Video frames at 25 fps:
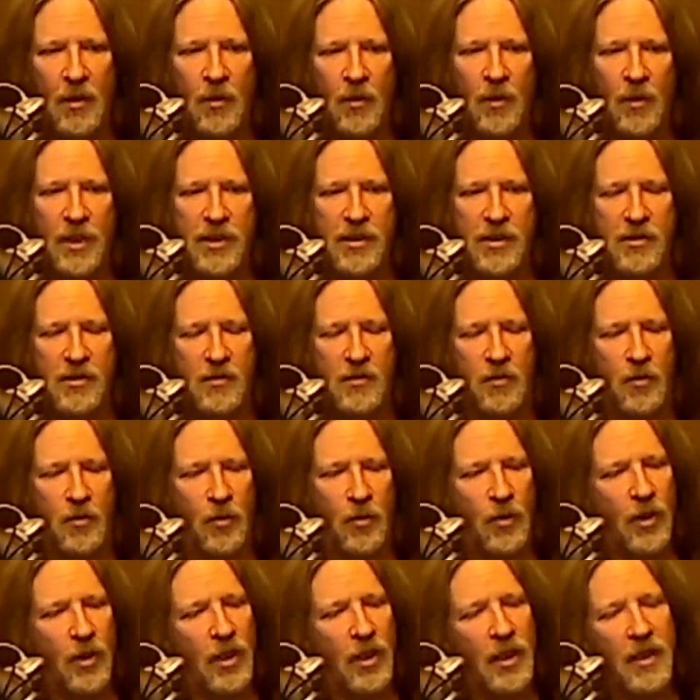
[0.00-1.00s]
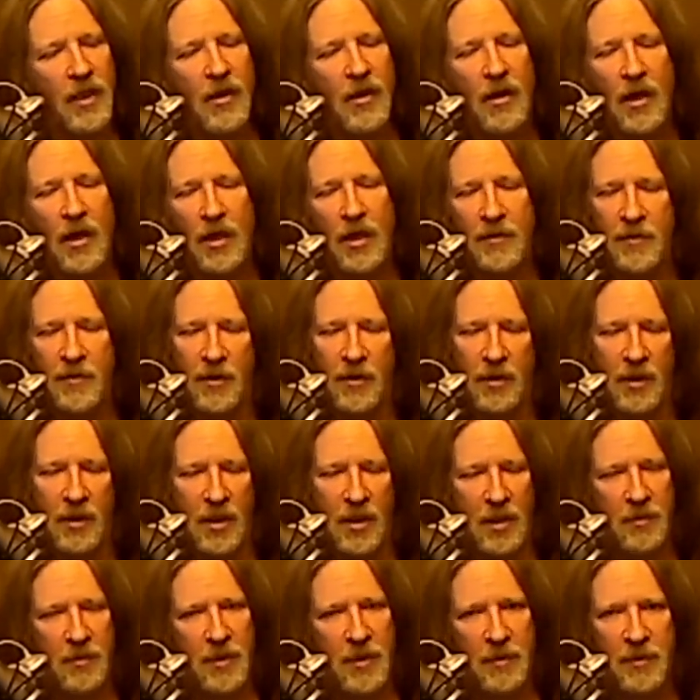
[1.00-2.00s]
which is really hard for a
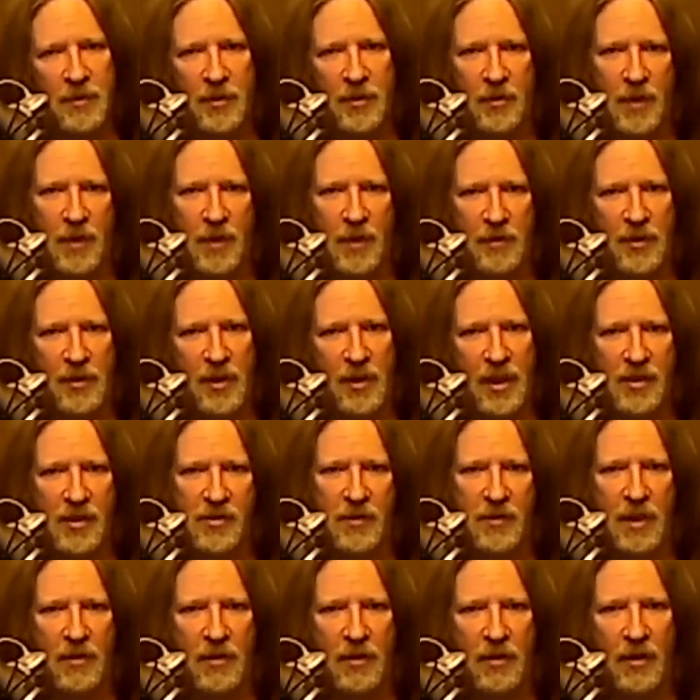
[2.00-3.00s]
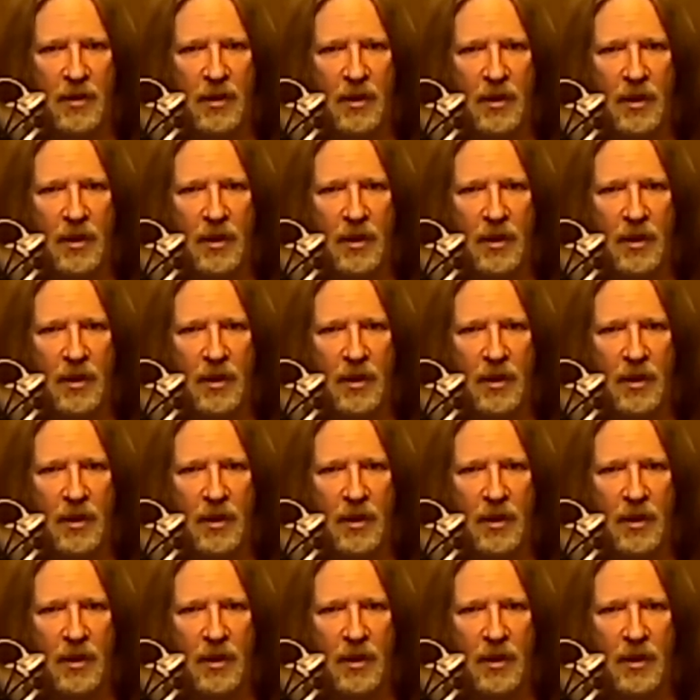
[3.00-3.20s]
lot of people to wrap their heads around.